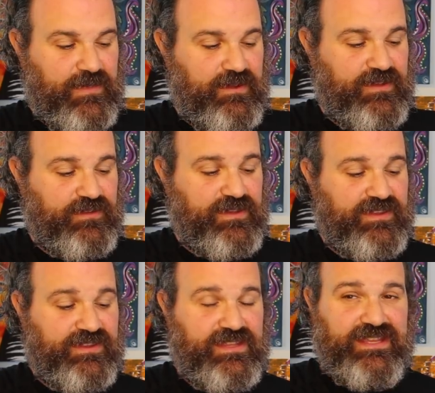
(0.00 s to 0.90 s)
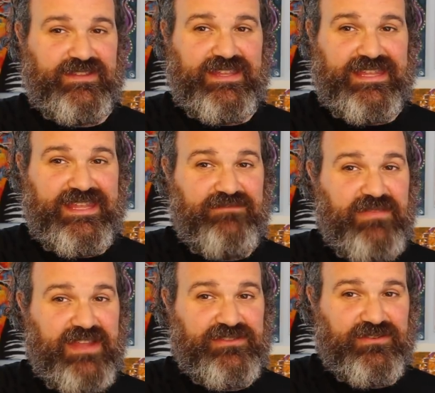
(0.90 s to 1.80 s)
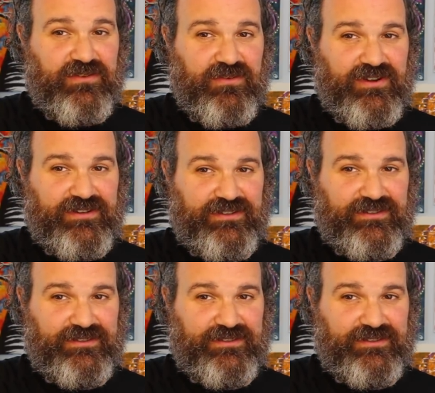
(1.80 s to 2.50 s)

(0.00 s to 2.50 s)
All right, so he's seeing the E major chord.